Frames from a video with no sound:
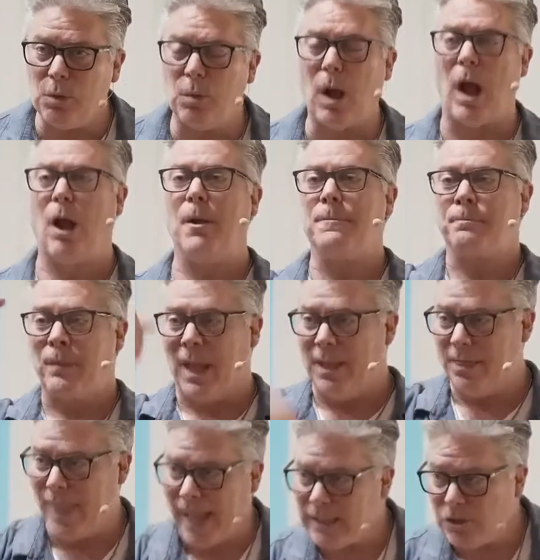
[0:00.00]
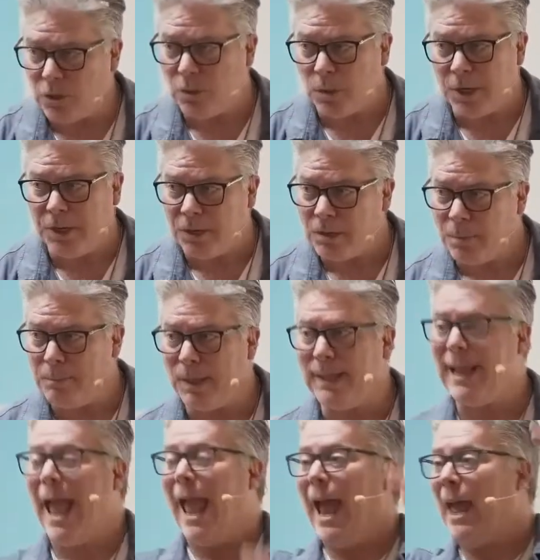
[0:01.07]
you are, and that's who we're here to
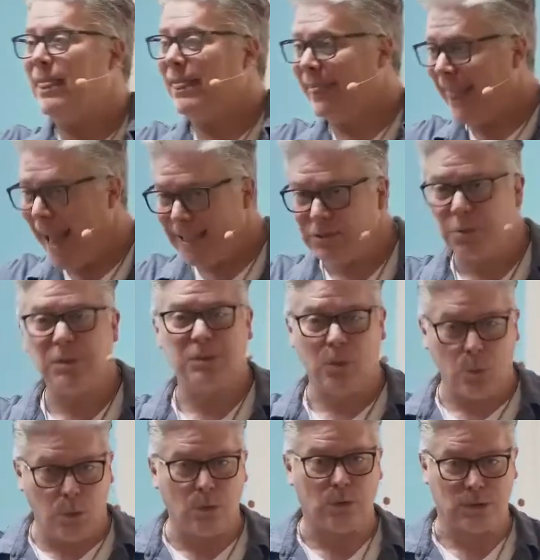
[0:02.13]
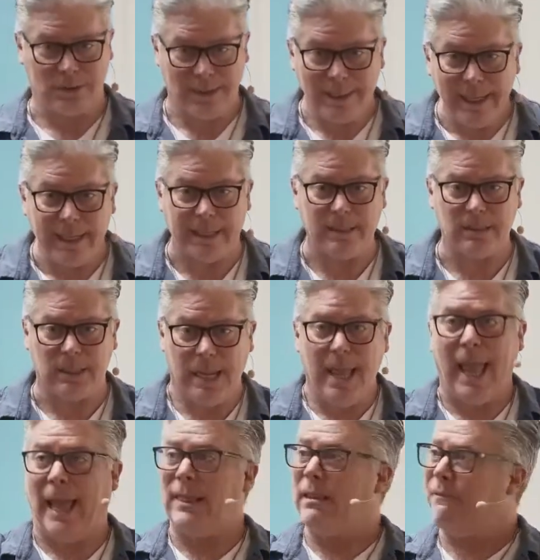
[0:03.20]
be, and that's what the world needs.
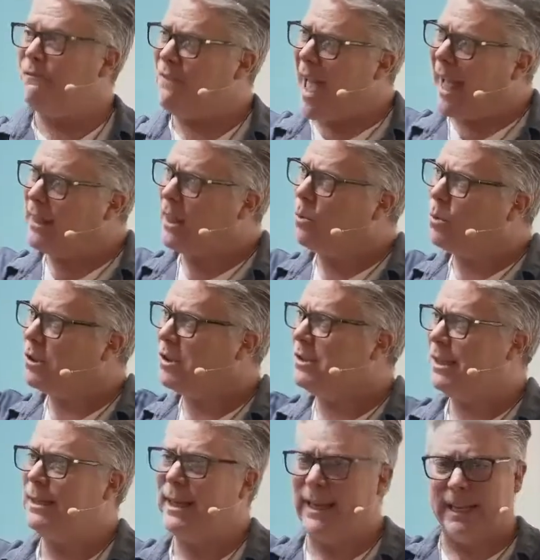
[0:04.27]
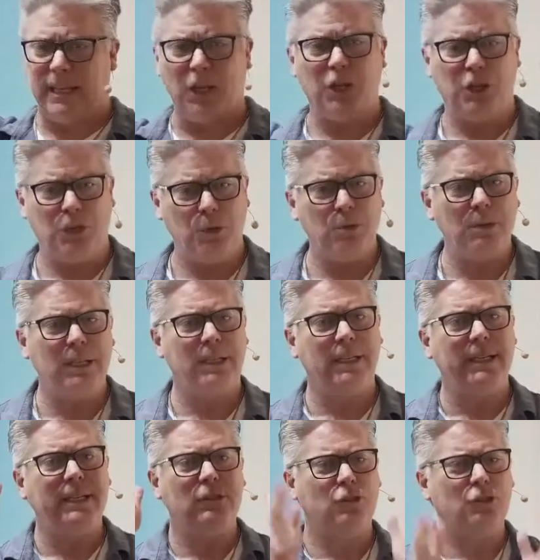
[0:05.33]
And the fact that we're sitting in a
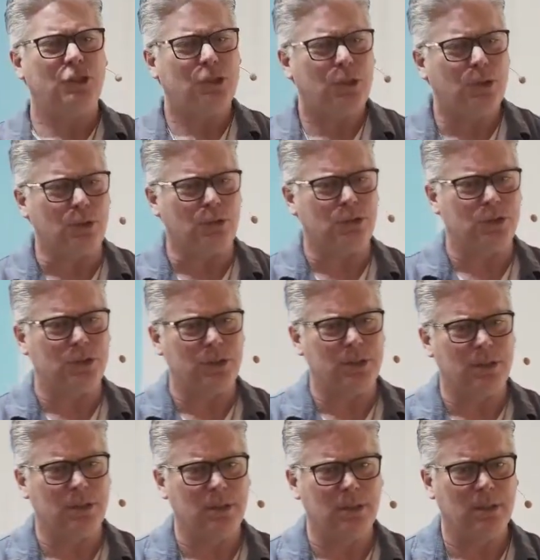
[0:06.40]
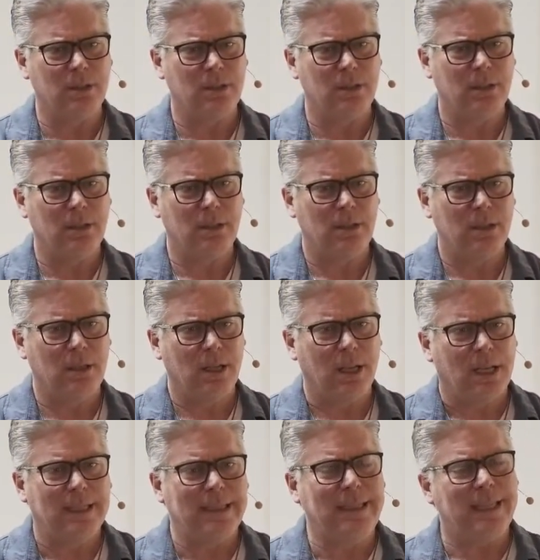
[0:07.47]
unity church,
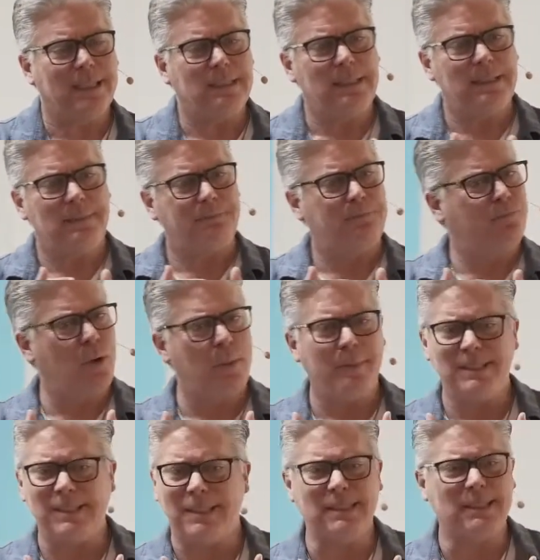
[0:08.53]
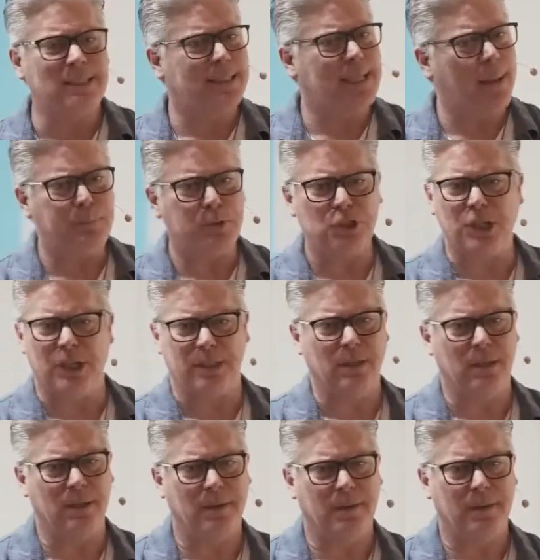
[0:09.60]
this, from its inception,